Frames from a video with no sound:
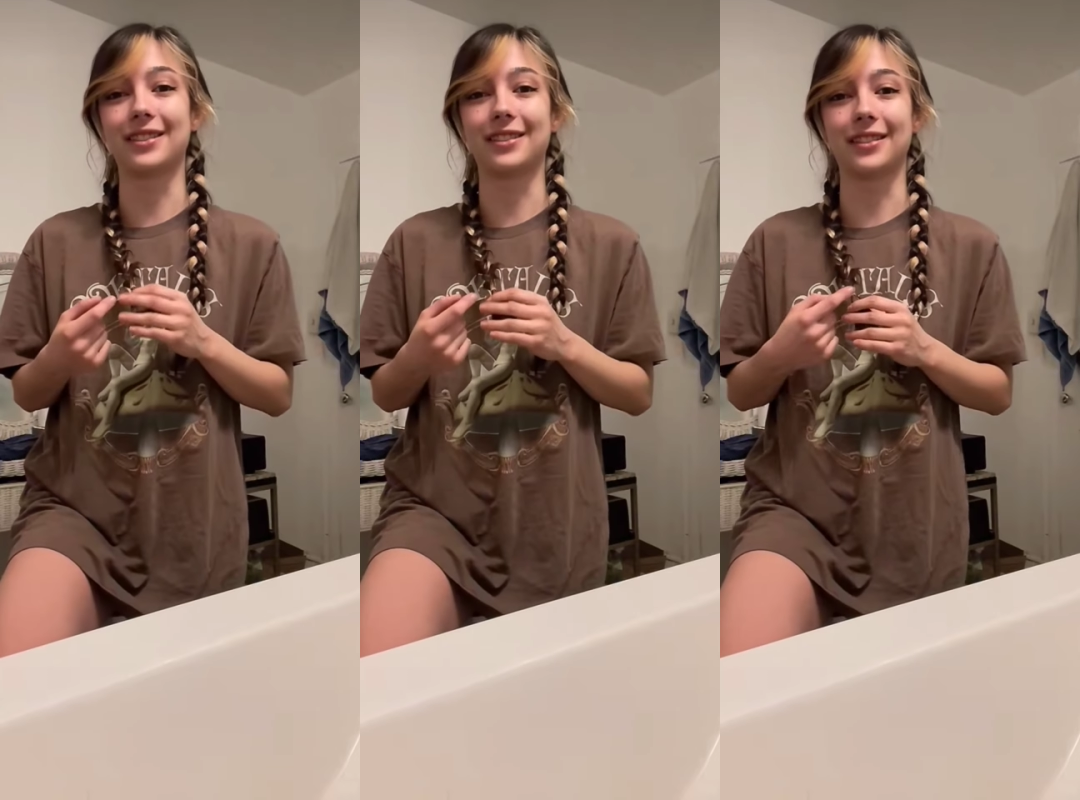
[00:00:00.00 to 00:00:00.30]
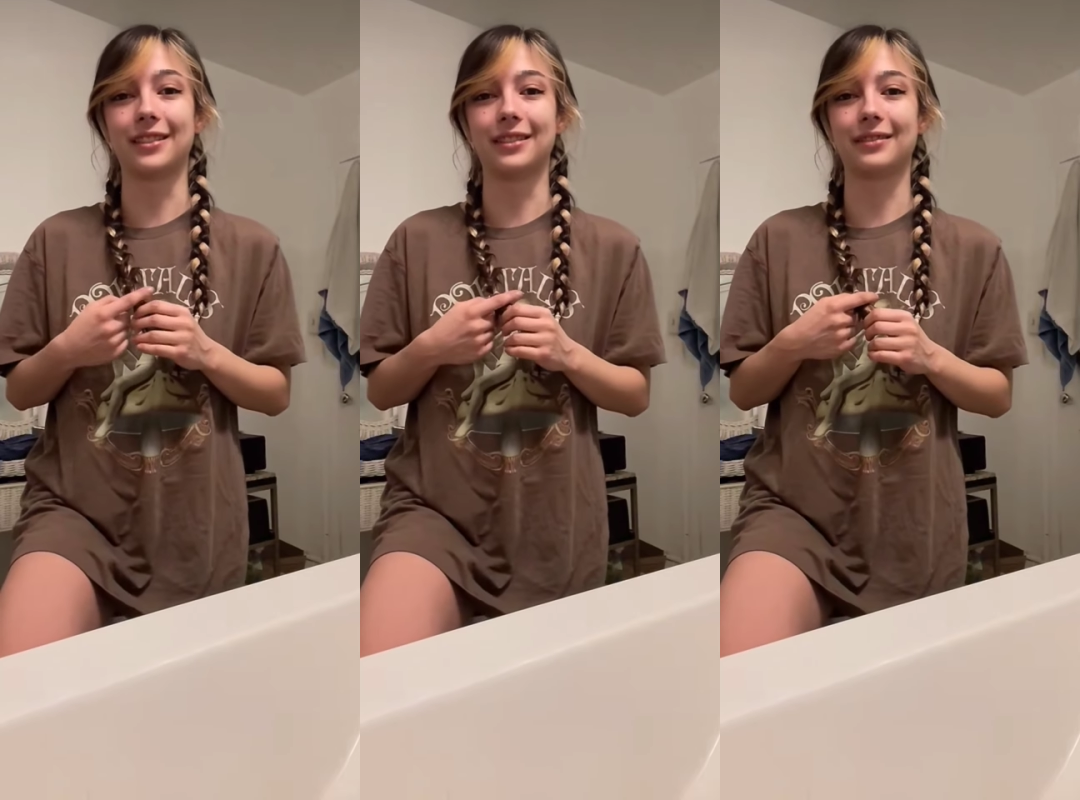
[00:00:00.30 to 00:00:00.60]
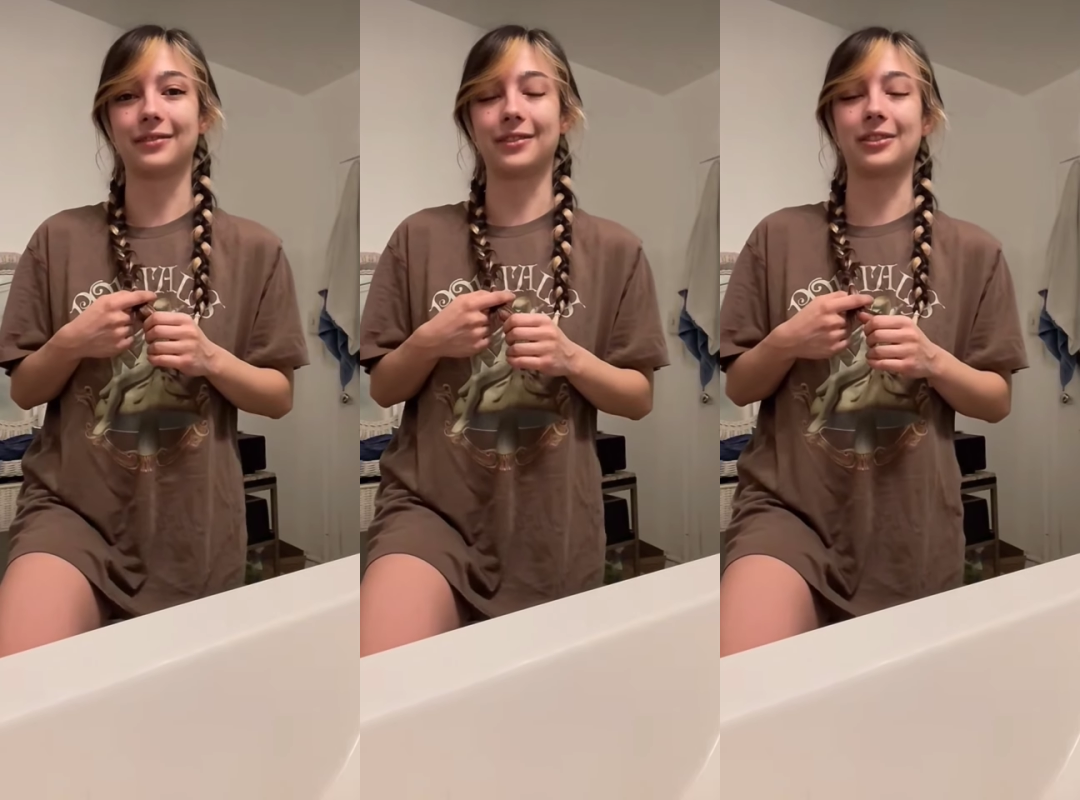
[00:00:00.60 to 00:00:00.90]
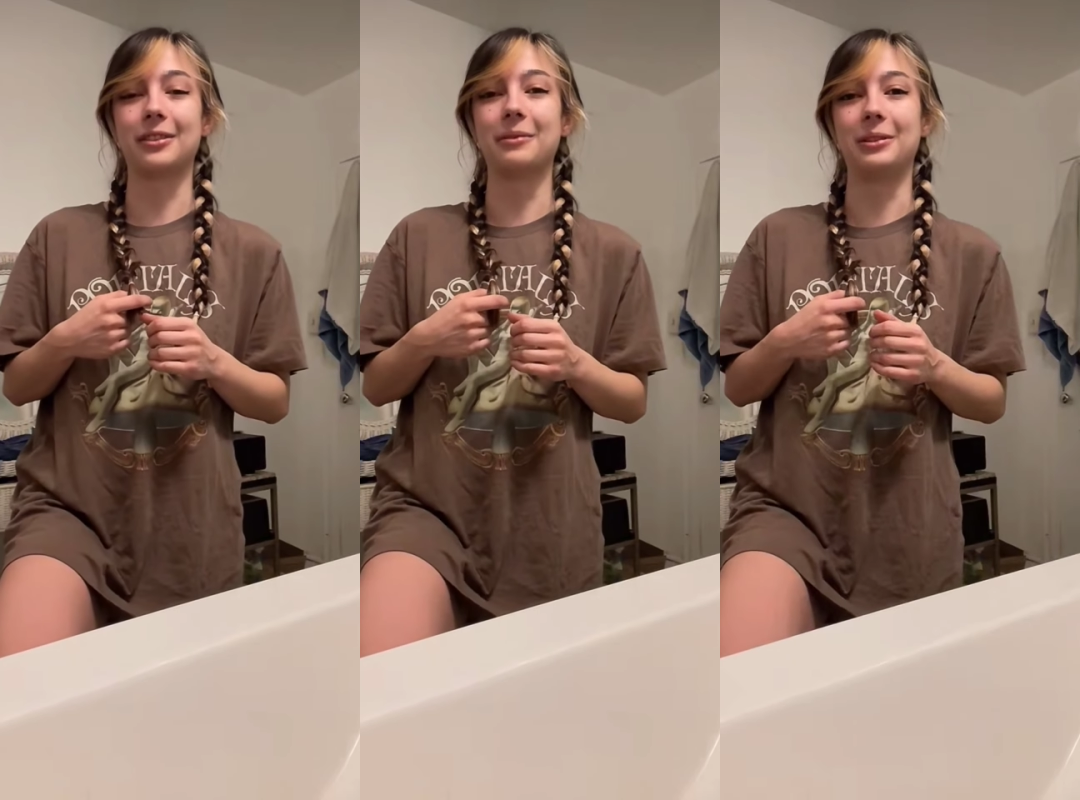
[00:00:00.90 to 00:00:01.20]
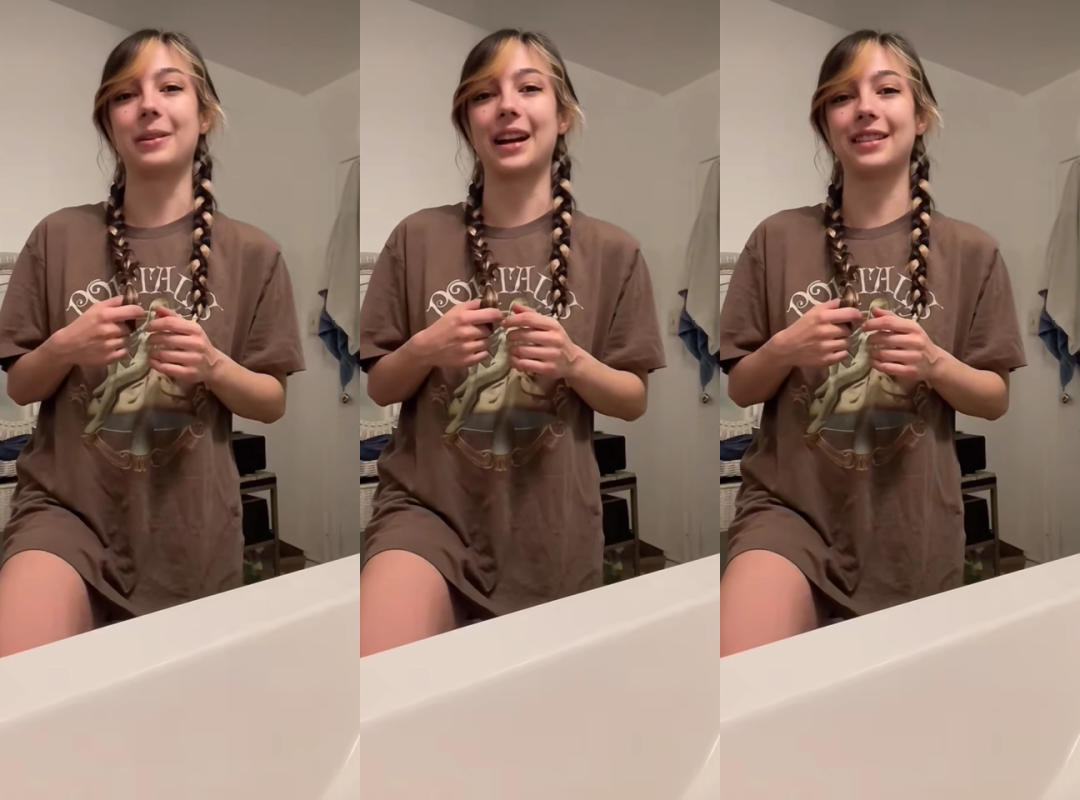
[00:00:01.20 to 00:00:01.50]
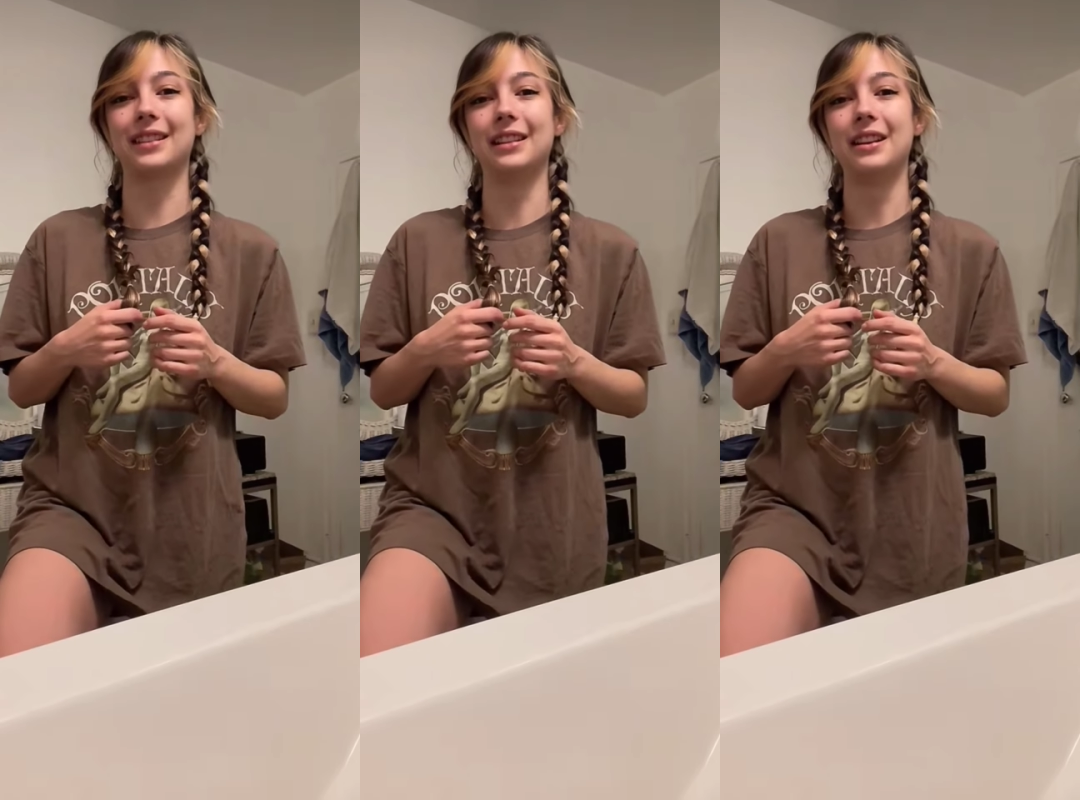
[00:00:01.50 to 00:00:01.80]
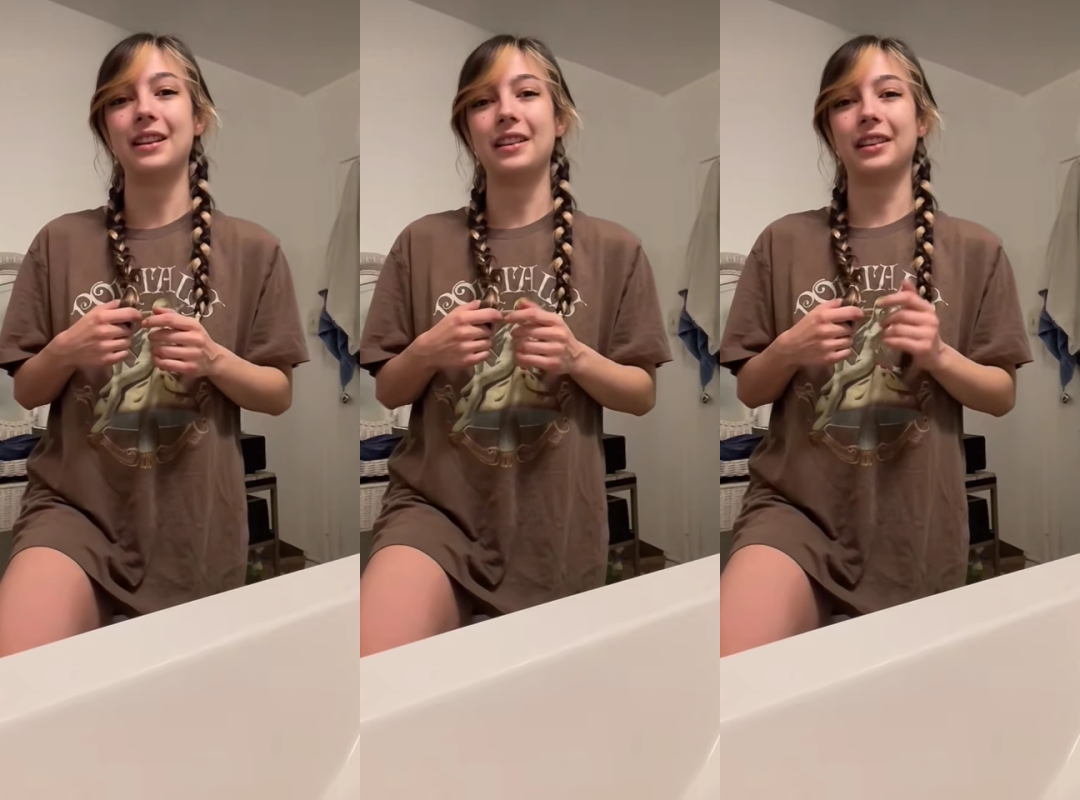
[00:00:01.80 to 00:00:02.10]
answer for someone who
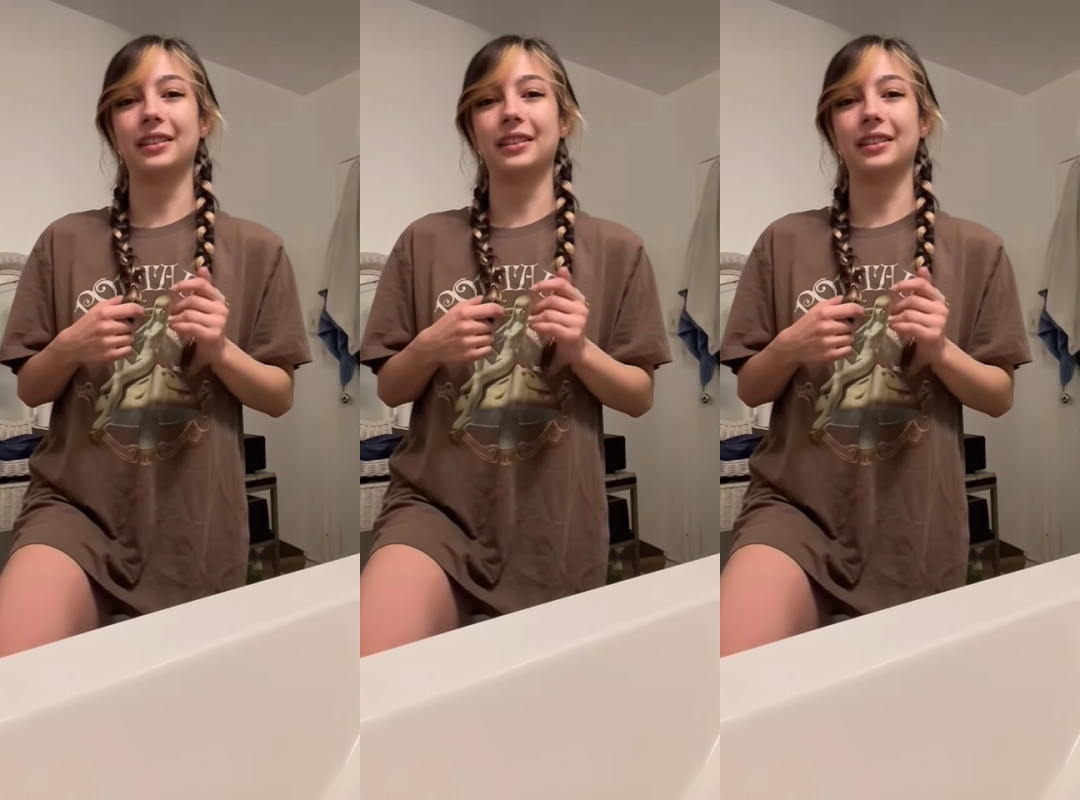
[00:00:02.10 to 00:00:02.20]
hasn't